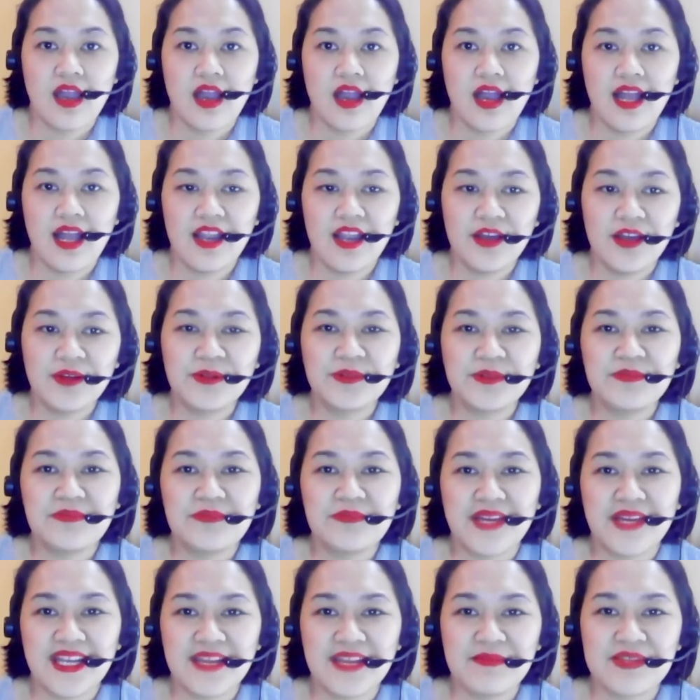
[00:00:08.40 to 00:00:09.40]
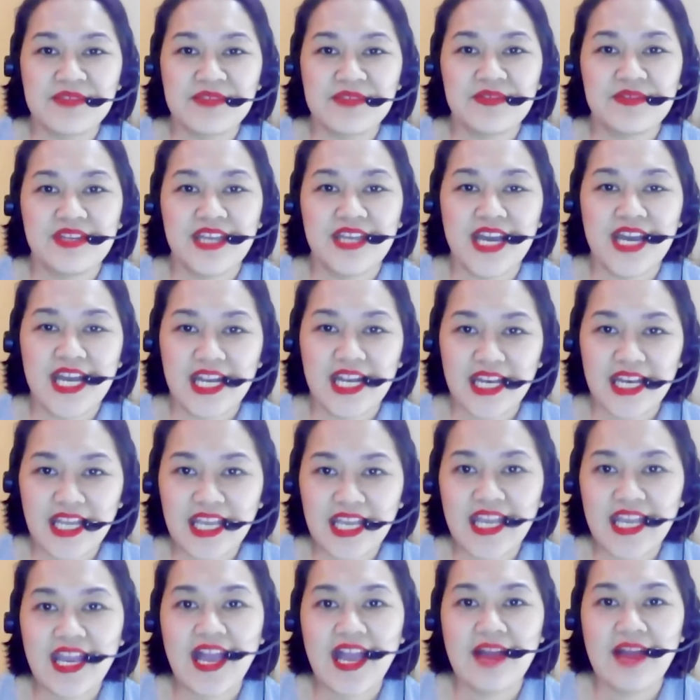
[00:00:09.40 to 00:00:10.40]
Hello, my name is Windy
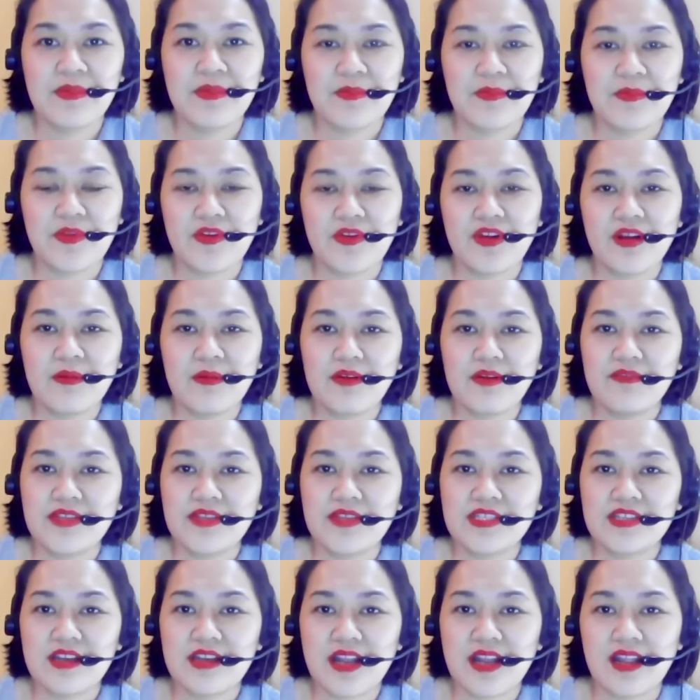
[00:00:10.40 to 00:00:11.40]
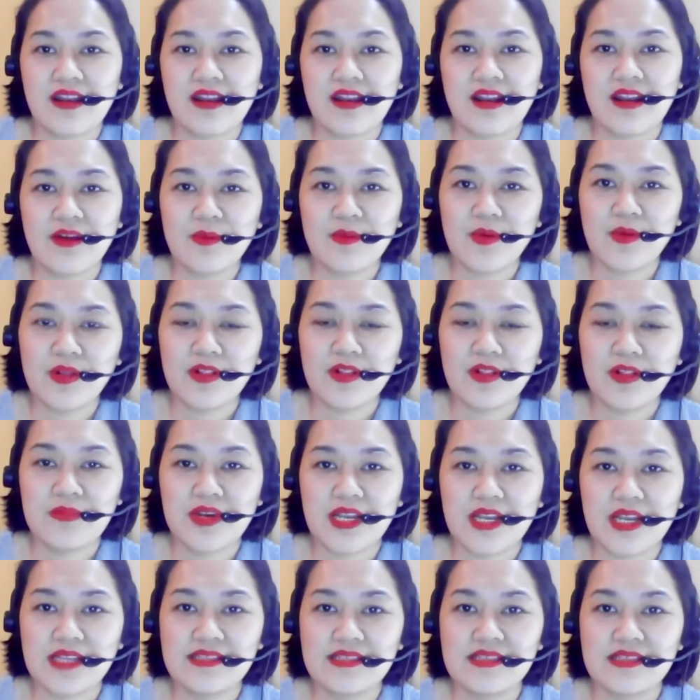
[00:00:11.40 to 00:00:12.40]
Arini. I'm a program officer at Raoul
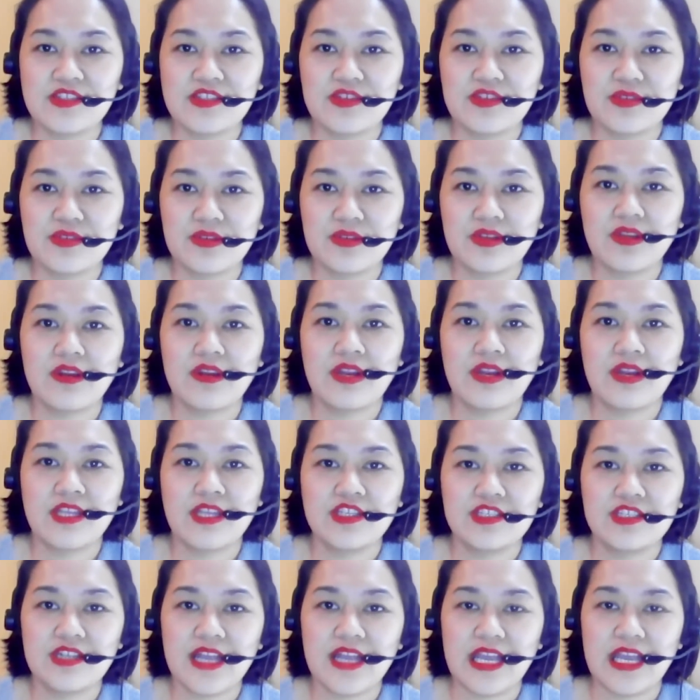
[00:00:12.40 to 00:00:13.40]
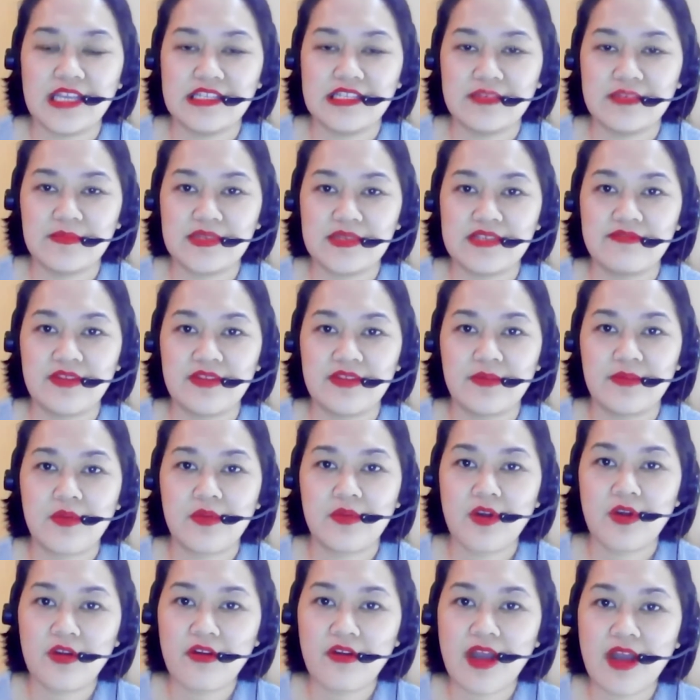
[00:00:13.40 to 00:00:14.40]
Wallenberg Institute Regional Asia Pacific
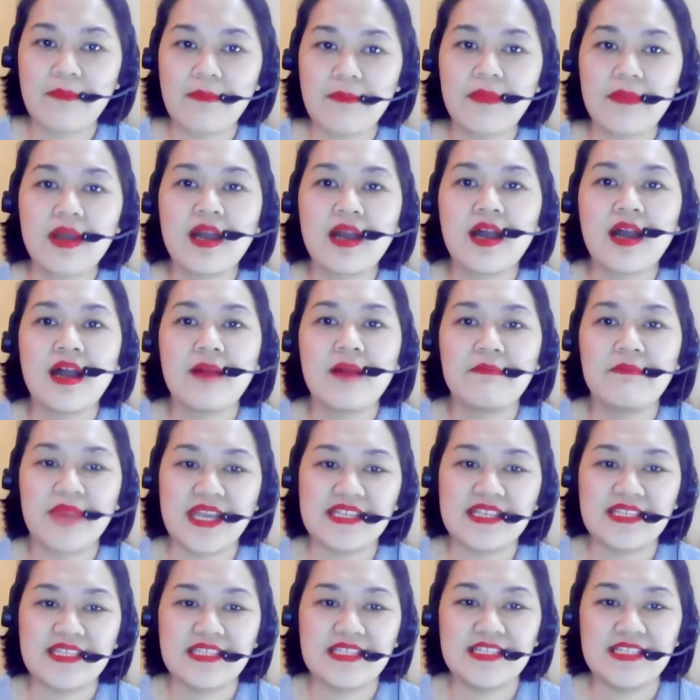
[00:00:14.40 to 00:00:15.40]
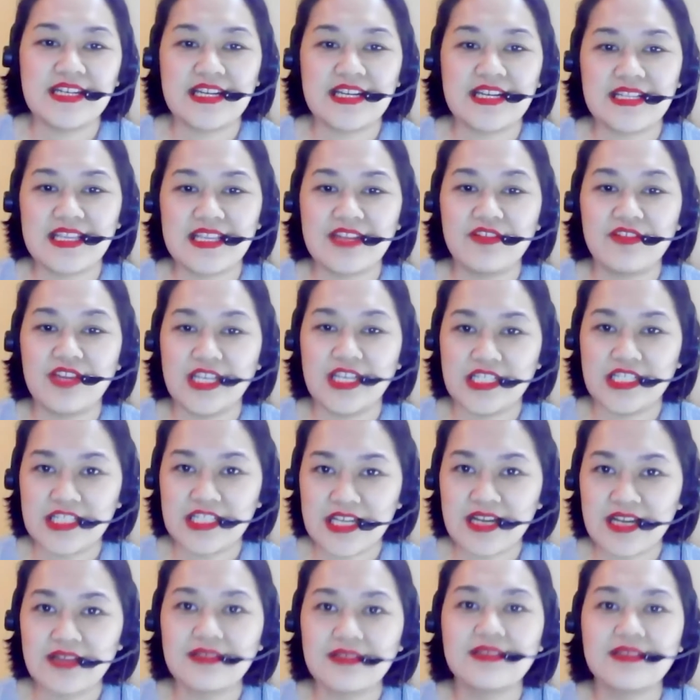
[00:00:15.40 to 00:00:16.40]
Program based in Jakarta,
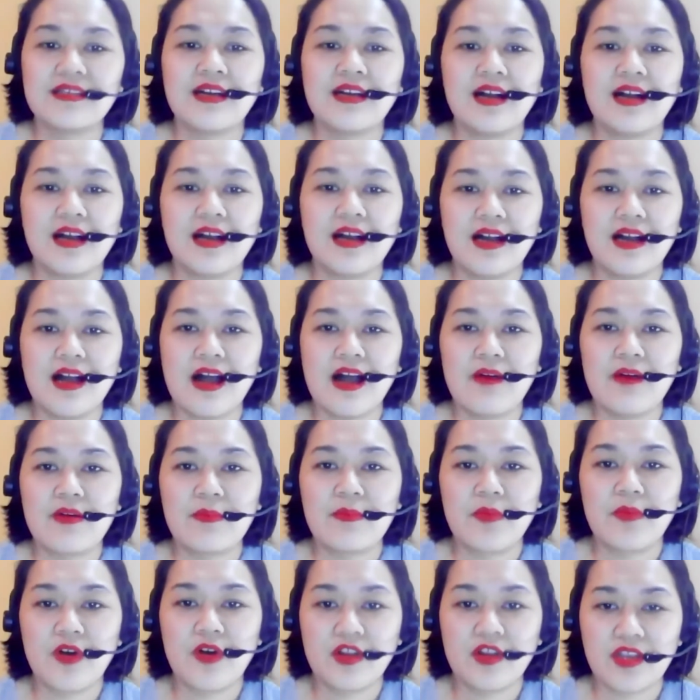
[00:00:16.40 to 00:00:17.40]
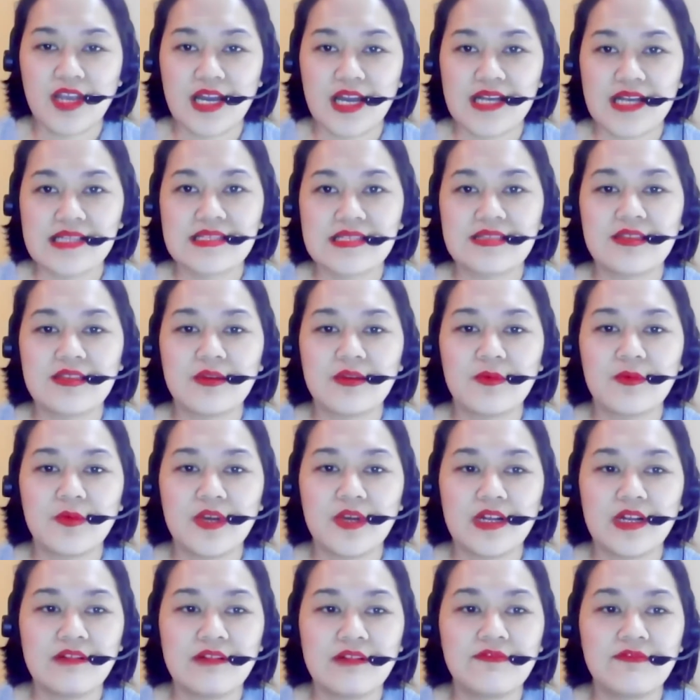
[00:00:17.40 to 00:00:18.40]
Indonesia. Our podcast
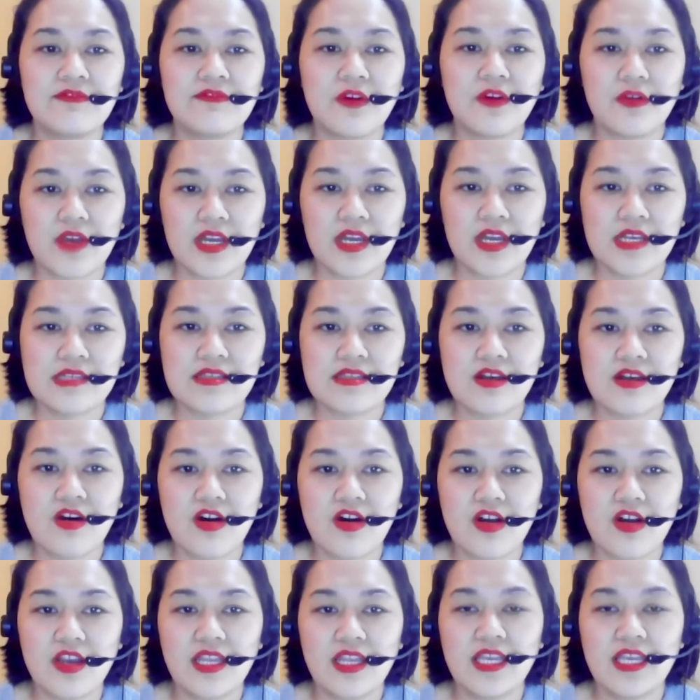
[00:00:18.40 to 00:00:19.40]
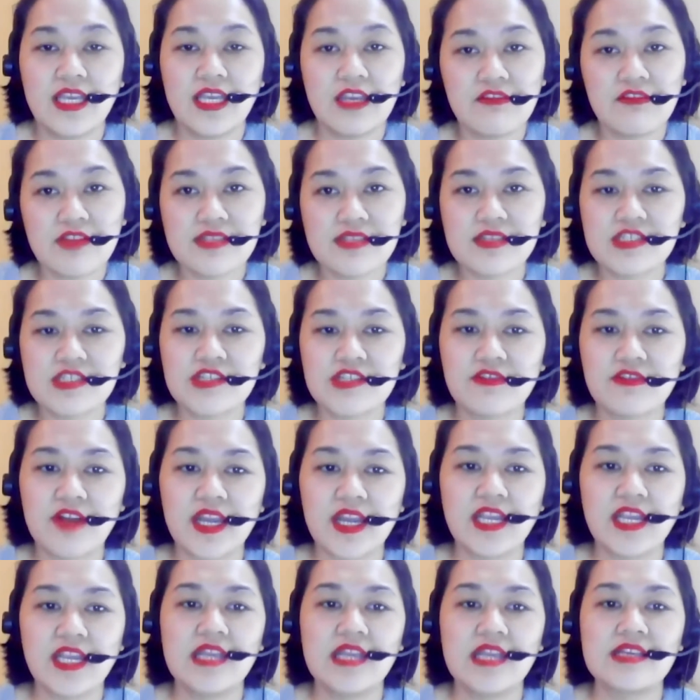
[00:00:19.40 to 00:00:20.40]
will focus on key research
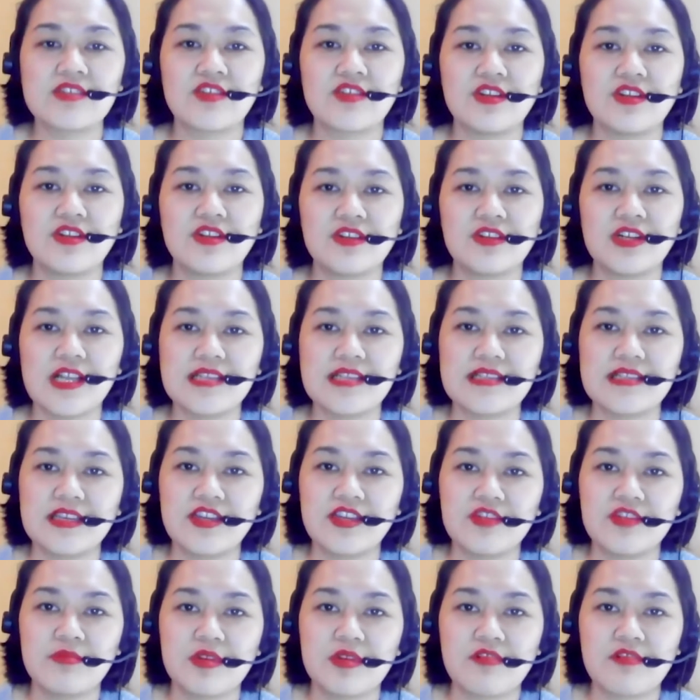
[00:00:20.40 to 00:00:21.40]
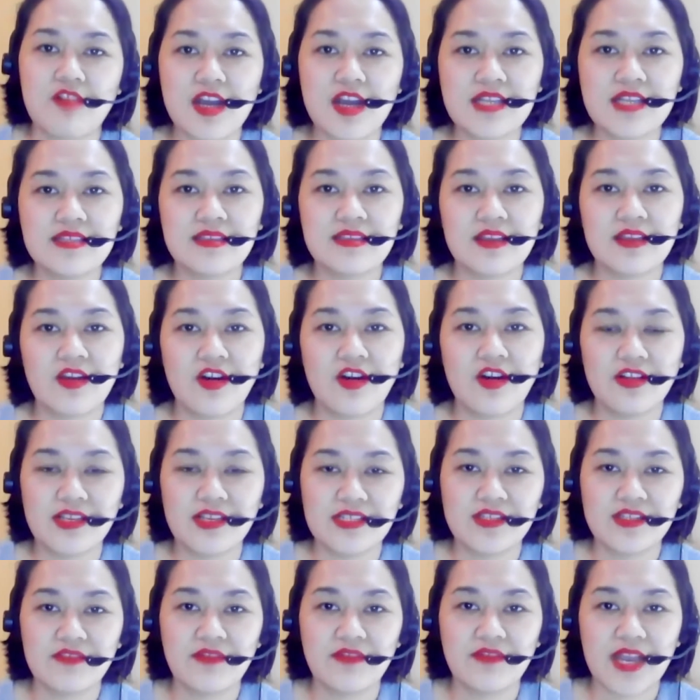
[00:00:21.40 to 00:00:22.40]
findings on localizing human rights in the
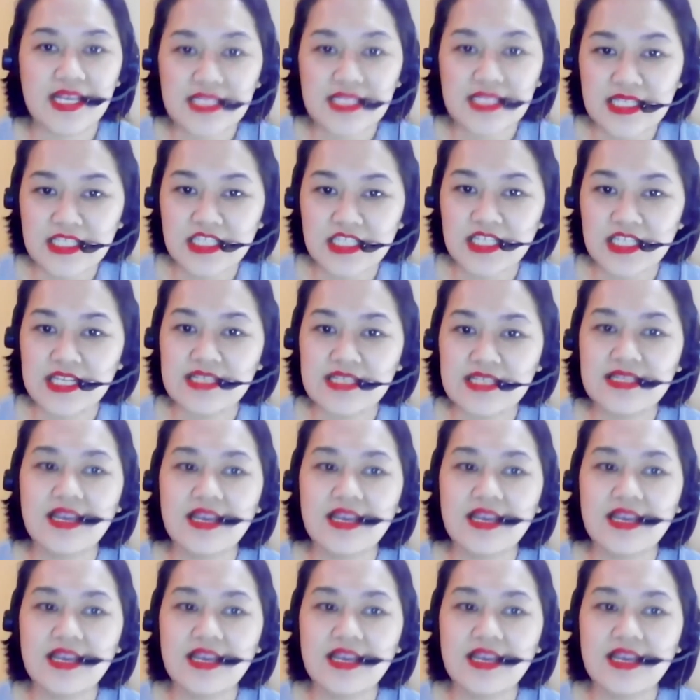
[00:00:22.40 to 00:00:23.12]
context of SDGs